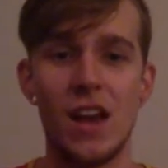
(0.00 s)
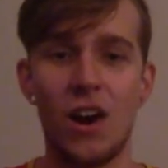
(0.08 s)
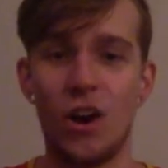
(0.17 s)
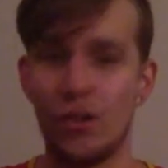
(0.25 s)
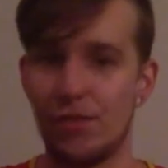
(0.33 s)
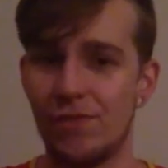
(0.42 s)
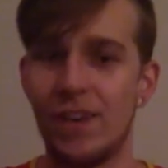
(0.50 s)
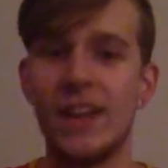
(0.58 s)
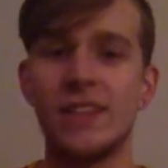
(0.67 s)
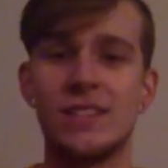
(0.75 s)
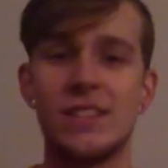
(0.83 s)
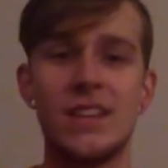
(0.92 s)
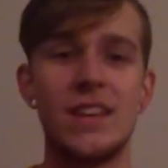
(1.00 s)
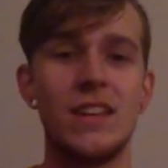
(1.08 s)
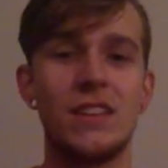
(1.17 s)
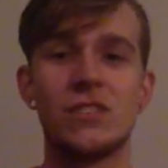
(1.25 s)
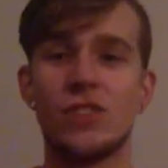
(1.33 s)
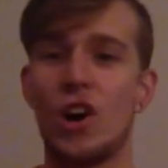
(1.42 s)
All the fight
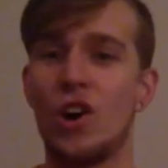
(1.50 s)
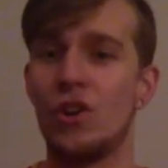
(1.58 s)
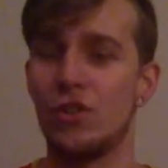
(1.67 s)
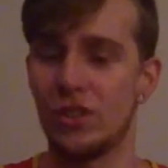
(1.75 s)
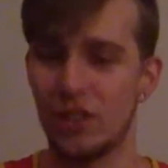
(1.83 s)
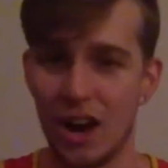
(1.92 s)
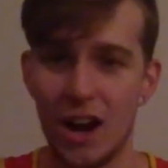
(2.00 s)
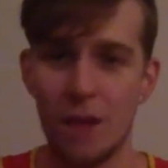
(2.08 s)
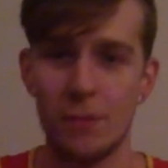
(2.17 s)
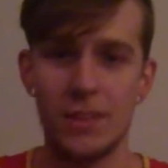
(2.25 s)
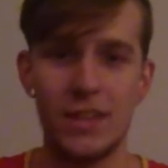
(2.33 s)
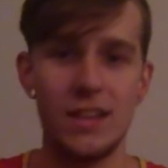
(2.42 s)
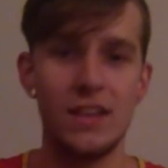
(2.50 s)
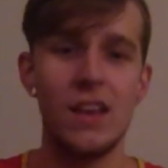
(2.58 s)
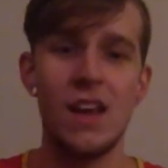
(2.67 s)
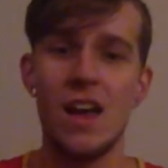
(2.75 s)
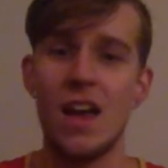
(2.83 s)
scenes, all the comedy,